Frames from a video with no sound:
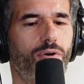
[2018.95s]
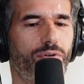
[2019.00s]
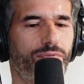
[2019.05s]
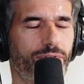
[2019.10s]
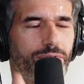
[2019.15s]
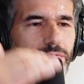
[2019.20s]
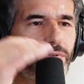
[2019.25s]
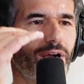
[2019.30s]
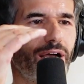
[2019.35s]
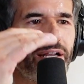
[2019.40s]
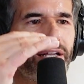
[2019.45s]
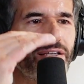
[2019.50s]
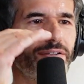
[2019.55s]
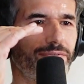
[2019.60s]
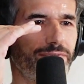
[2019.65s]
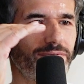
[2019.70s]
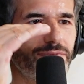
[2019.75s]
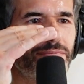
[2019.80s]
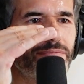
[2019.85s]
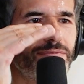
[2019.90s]

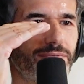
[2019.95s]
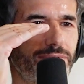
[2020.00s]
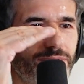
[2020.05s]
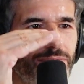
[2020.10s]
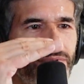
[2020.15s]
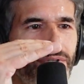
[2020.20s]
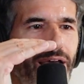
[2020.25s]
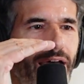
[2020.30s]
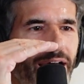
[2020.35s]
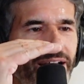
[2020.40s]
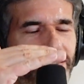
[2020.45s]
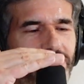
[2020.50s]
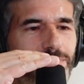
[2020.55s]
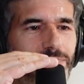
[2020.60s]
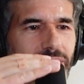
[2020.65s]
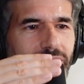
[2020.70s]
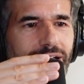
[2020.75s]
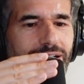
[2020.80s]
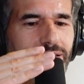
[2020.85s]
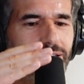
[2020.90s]
overriding
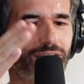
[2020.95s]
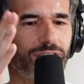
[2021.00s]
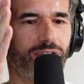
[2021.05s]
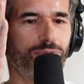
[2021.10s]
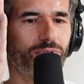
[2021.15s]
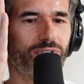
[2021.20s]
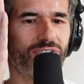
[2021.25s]
aspect that you